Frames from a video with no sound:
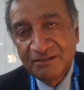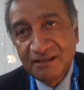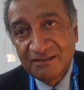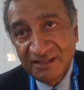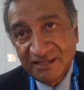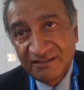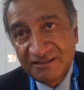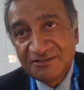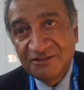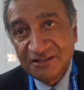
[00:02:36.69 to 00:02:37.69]
and the idea
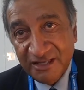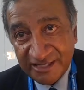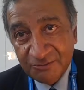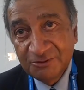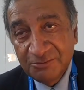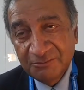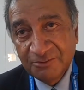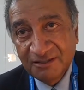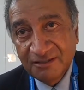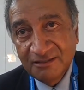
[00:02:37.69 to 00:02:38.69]
is to connect with
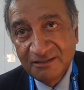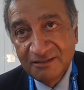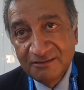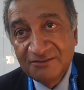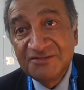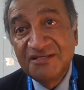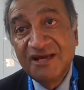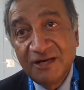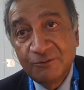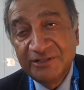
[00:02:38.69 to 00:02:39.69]
people to see
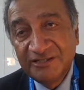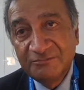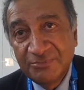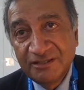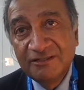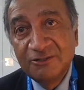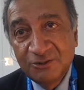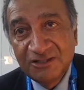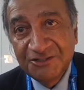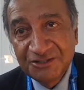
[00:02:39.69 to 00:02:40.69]
how we can build
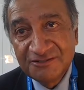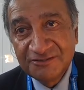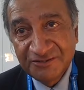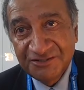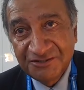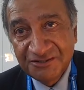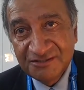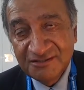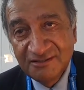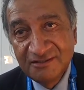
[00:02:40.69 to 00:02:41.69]
coalitions of
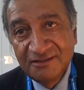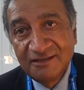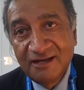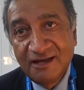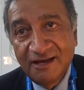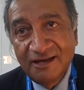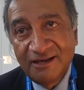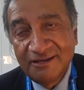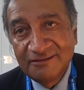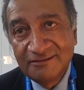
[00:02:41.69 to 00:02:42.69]
interest. Mm.
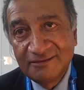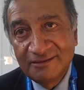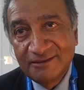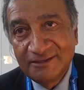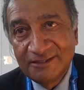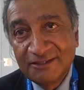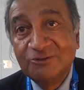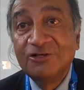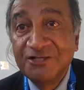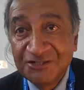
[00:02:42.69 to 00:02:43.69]
And
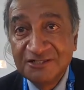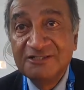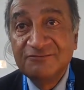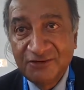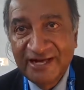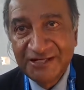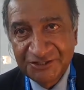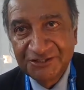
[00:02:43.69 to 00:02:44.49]
coalitions for action.